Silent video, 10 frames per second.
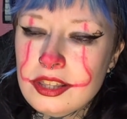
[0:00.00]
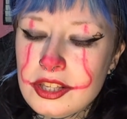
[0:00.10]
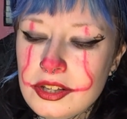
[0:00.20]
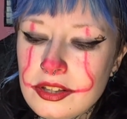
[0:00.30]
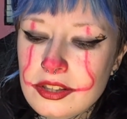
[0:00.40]

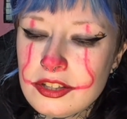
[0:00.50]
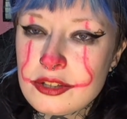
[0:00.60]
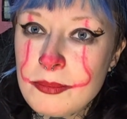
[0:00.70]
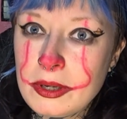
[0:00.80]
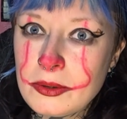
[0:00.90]
the
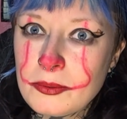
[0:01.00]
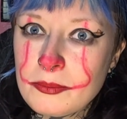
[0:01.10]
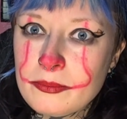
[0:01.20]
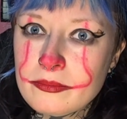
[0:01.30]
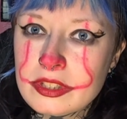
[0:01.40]
sped up
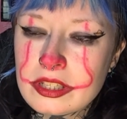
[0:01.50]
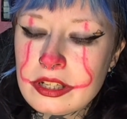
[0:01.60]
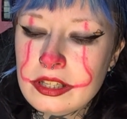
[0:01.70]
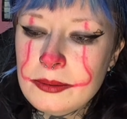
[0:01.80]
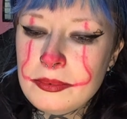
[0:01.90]

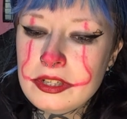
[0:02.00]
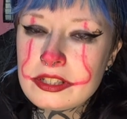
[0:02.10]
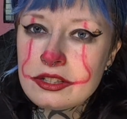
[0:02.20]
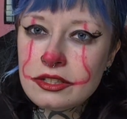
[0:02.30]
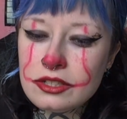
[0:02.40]
clip
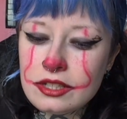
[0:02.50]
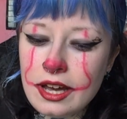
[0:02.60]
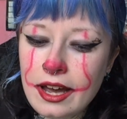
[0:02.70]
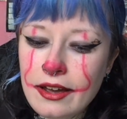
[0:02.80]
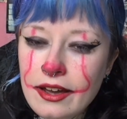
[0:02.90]
is because
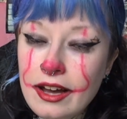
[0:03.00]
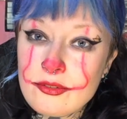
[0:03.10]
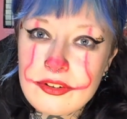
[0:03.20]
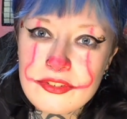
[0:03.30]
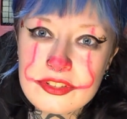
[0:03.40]
I
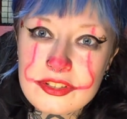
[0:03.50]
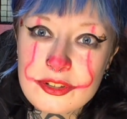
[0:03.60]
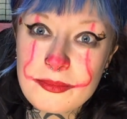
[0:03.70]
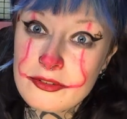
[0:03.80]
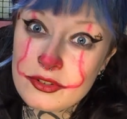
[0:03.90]
had references
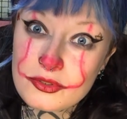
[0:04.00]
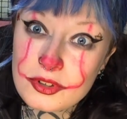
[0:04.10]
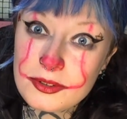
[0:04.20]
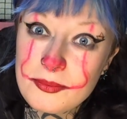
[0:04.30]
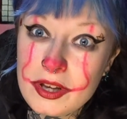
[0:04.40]
on my phone
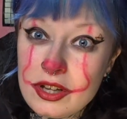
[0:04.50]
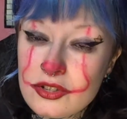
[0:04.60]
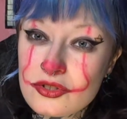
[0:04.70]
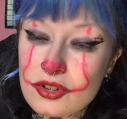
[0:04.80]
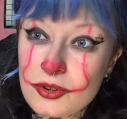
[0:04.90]
screen.
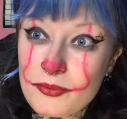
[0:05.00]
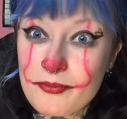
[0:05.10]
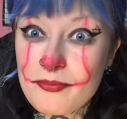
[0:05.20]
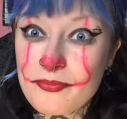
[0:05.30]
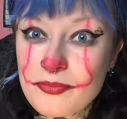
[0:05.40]
So,
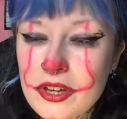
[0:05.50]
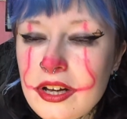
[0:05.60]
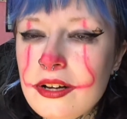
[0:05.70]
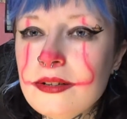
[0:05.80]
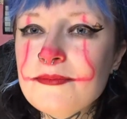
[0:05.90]

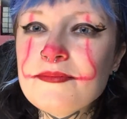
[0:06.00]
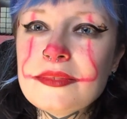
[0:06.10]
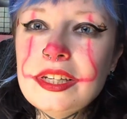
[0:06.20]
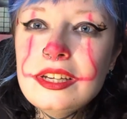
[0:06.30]
I